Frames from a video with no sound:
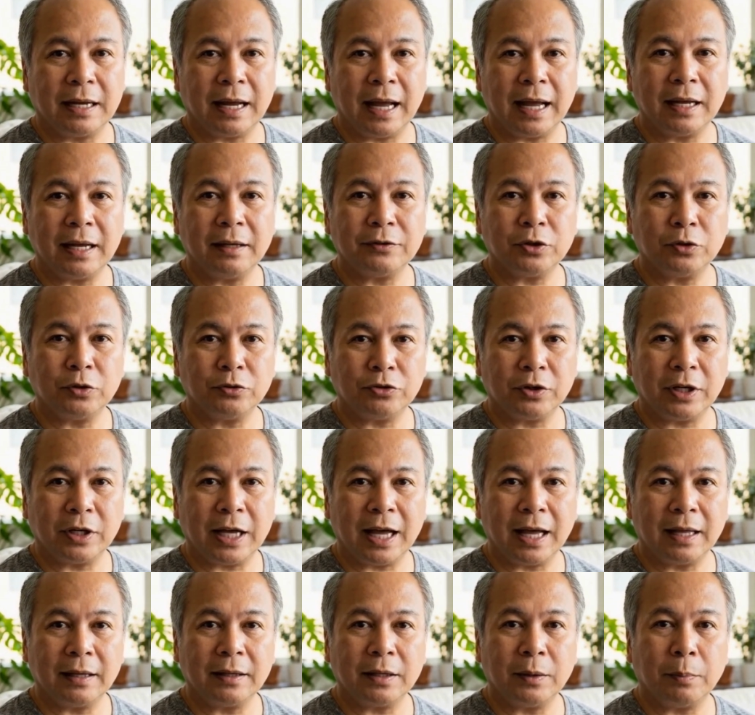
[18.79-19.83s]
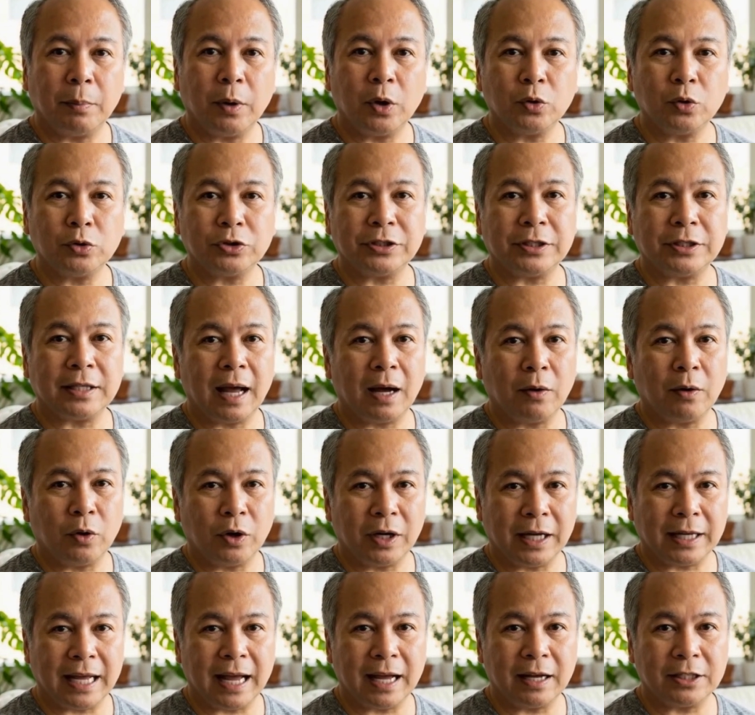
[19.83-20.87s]
And if you forget the
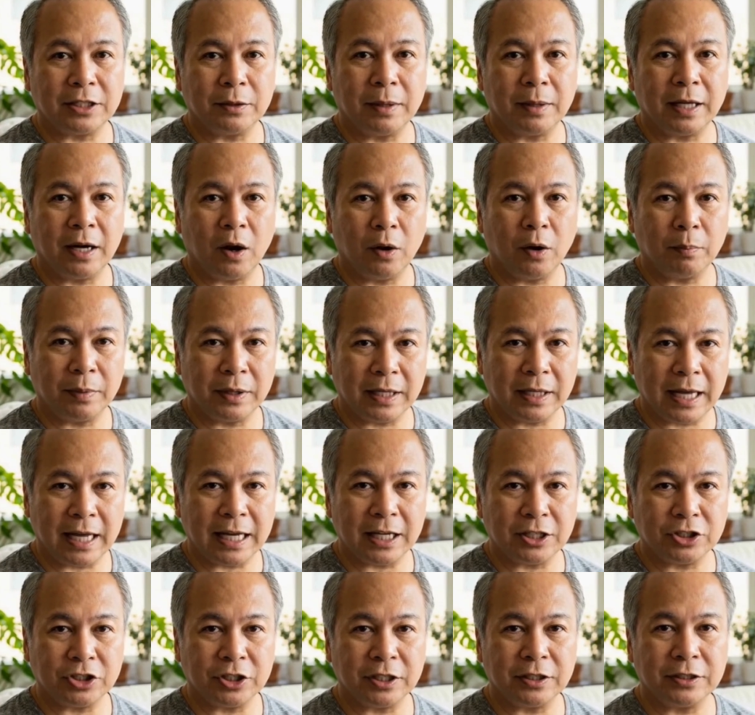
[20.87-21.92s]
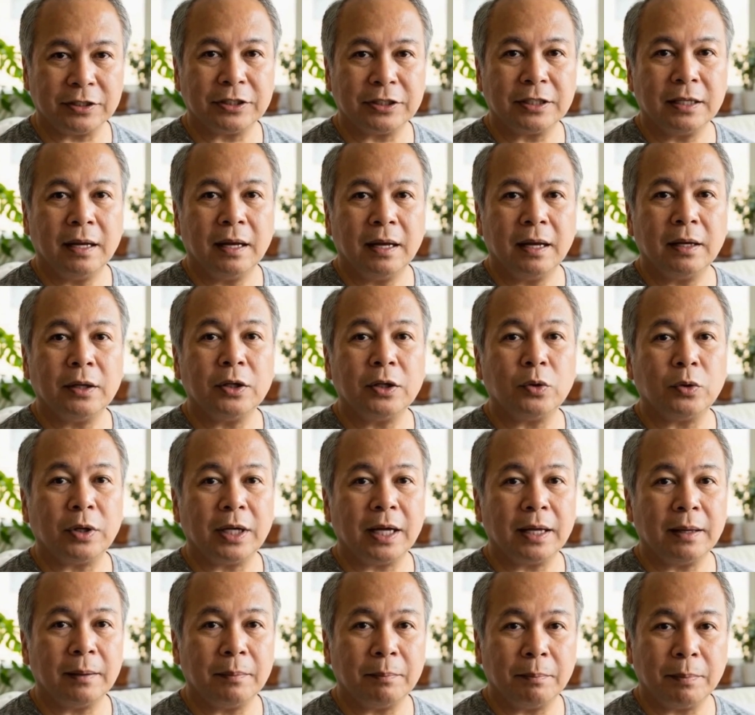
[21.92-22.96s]
post-thyroidectomy complications, you
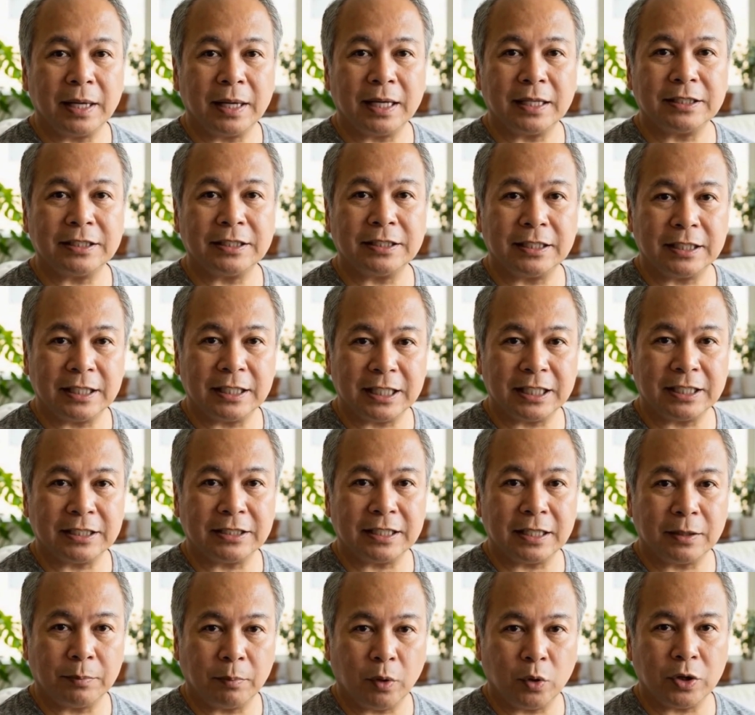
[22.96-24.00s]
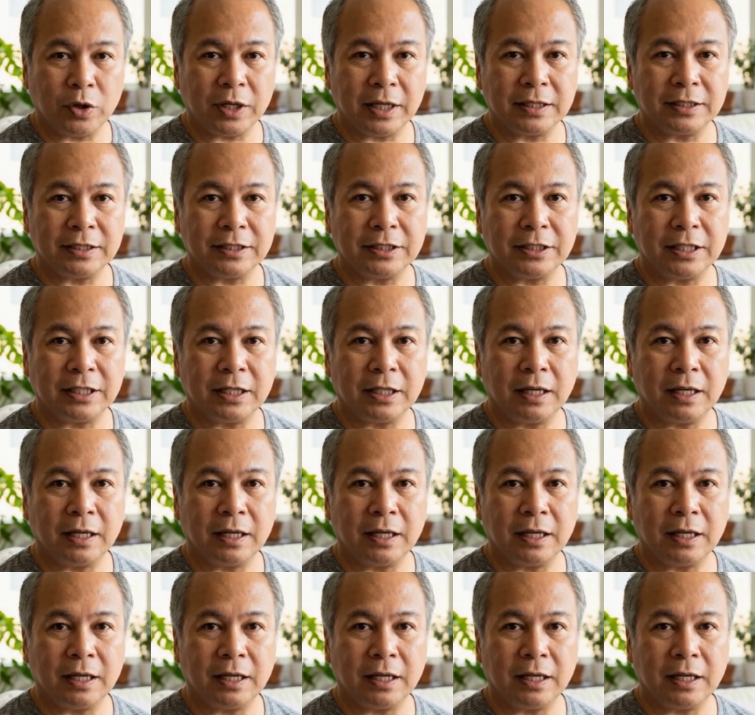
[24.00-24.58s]
can miss easy points.